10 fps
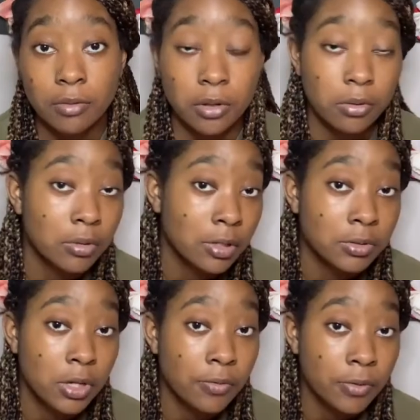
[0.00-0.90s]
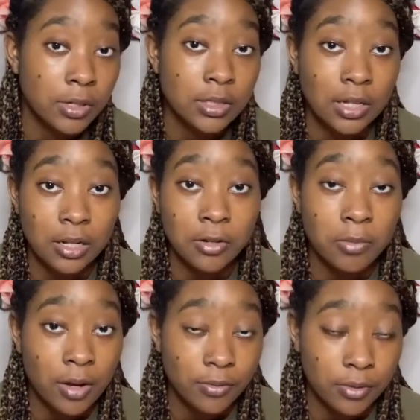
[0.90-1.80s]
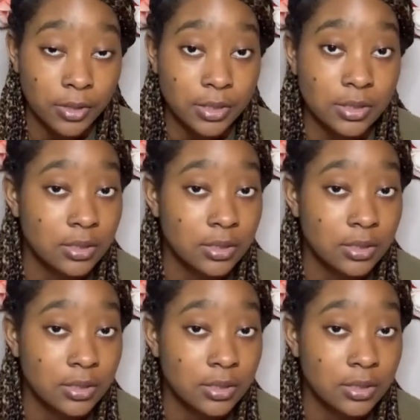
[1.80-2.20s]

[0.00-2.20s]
You leave with your friends, I leave with my friends.